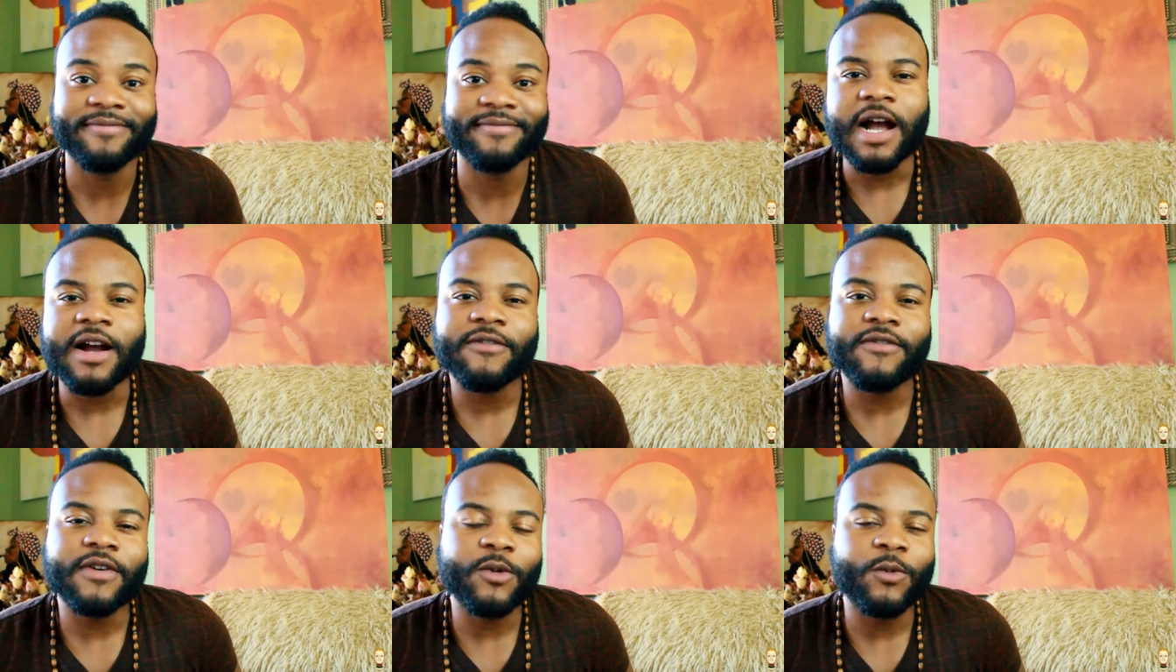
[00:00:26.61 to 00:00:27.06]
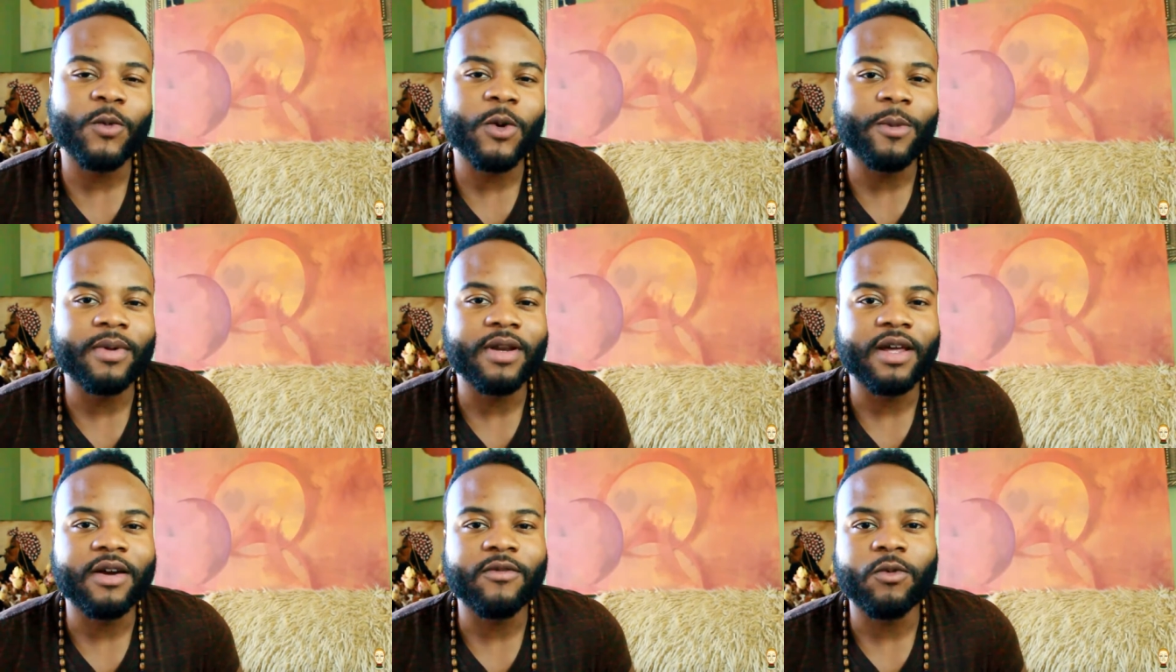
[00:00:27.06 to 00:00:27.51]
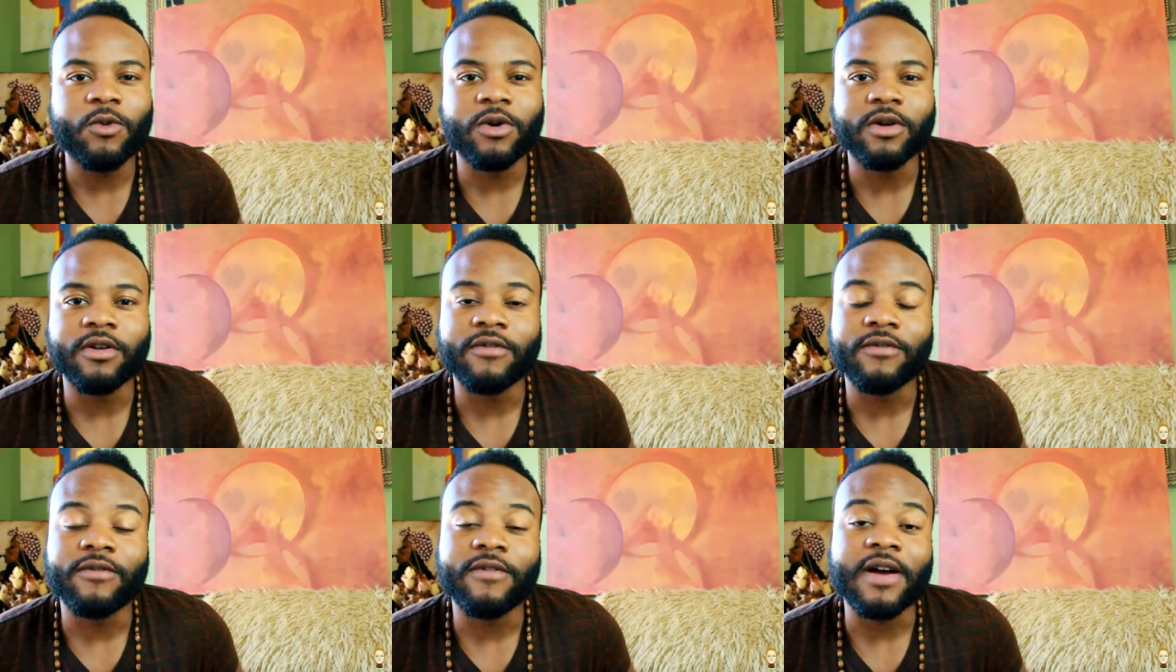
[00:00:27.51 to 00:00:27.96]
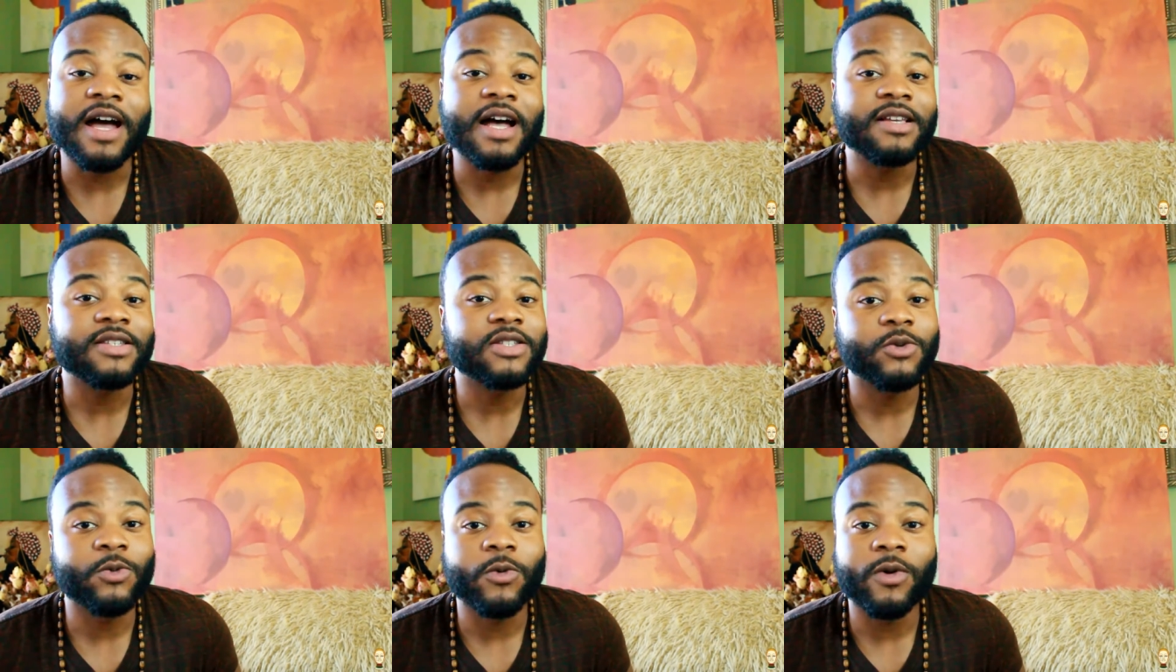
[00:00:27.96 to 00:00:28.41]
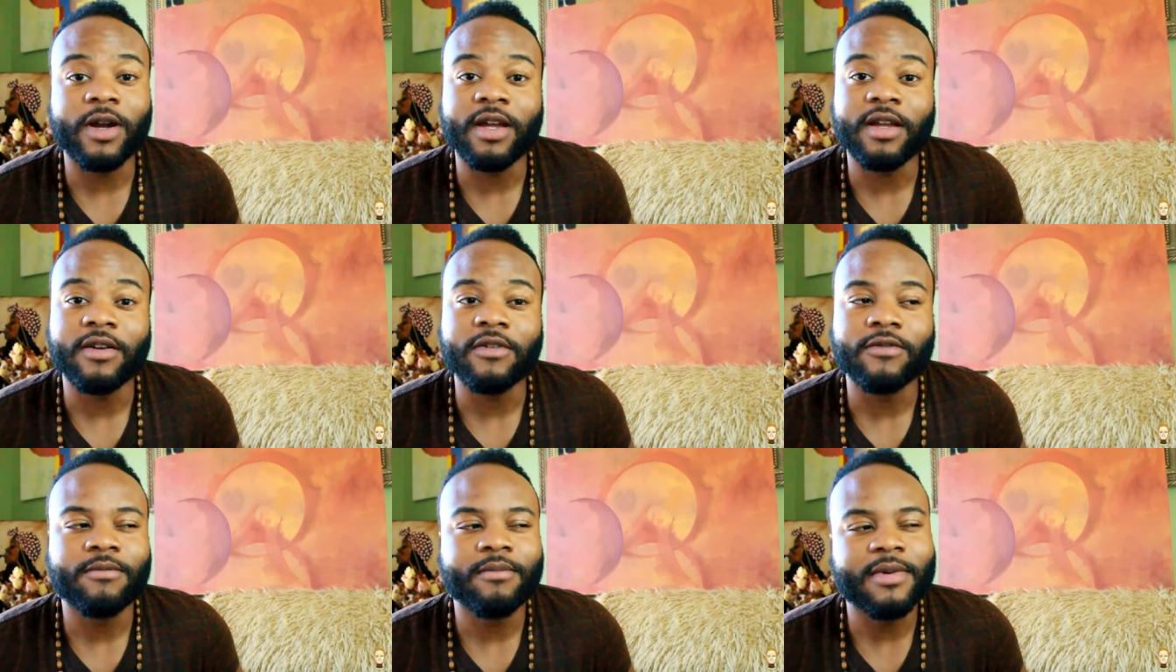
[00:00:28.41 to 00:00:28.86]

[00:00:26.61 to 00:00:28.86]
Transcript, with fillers: African women have worn a vast array of